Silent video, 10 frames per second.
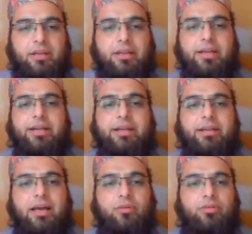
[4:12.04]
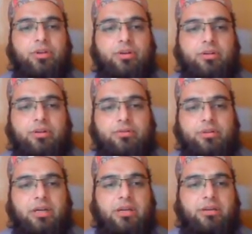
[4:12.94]
And now we
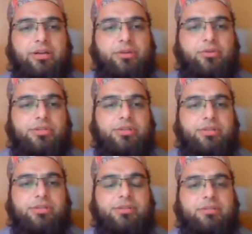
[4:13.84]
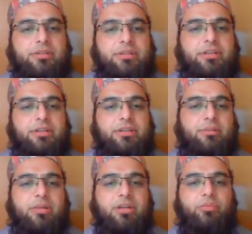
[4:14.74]
are reducing this with
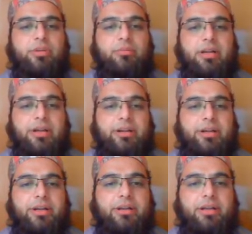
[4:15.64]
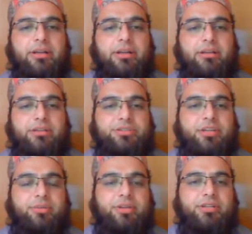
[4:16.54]
lithium aluminum hydride, and again the
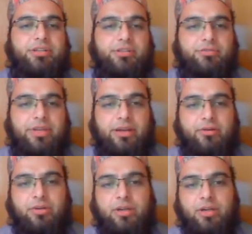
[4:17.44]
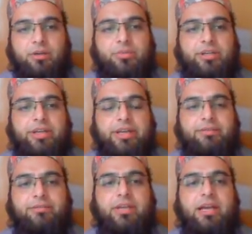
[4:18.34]
same reagents we have, but
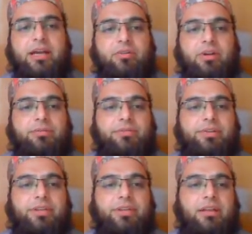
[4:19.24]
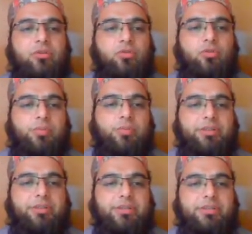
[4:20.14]
here we have a phenyl group.
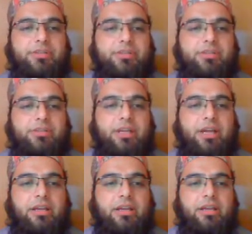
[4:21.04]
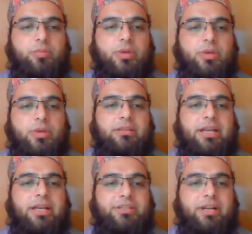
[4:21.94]
This is the phenyl group
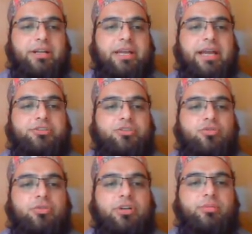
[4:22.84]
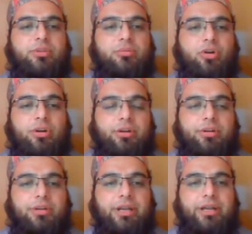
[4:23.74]
that's attached to the double bond.
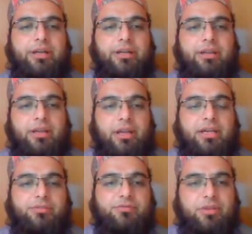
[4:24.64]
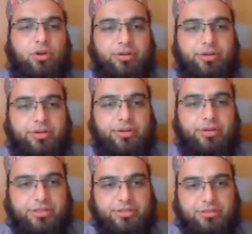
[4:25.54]
And as we already
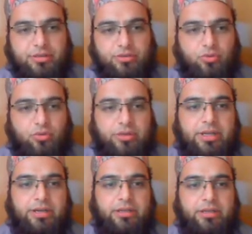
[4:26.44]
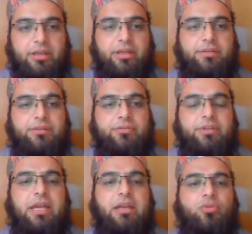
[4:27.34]
just told, that if a
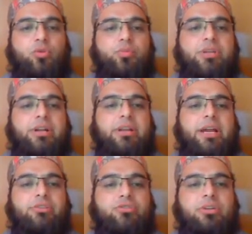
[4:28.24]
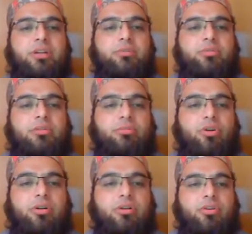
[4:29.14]
phenyl group's attached to a double
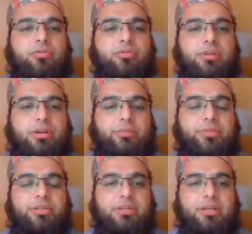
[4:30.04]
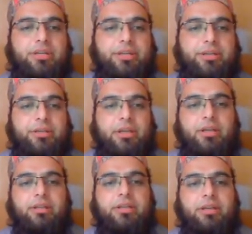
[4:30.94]
bond of the means alkene,
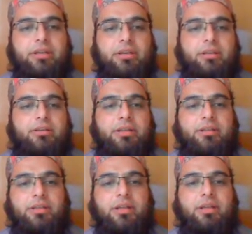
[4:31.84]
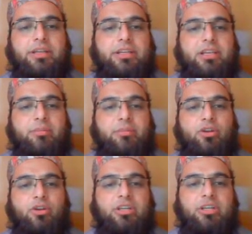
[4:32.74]
then the lithium
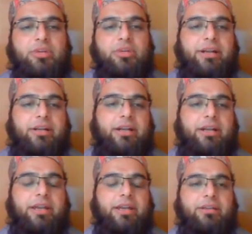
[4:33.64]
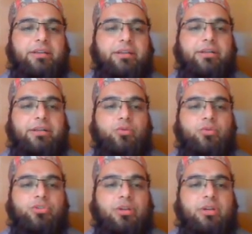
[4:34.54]
aluminum hydride can
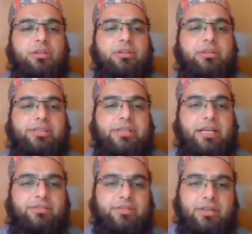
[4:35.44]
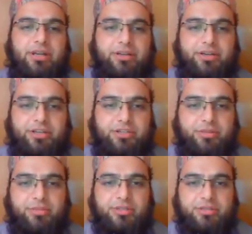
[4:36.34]
reduce this as well. And
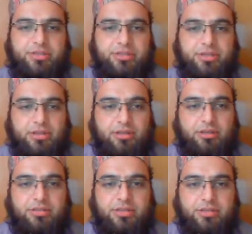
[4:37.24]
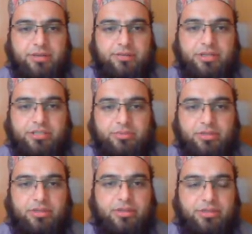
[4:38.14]
reduction means just I will
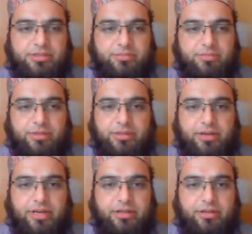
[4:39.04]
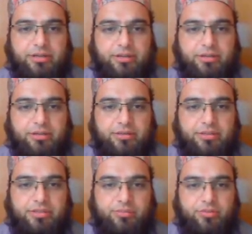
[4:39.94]
write it in a
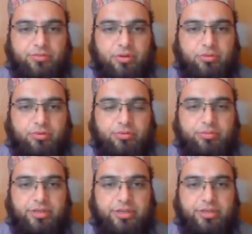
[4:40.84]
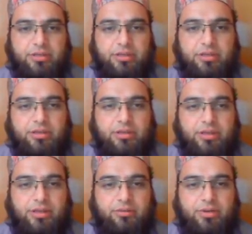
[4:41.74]
simple form to make
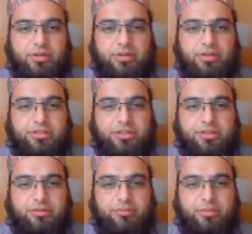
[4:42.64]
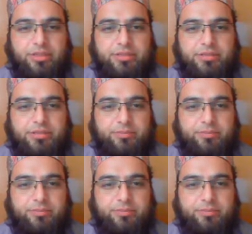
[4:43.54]
clear what reduction means.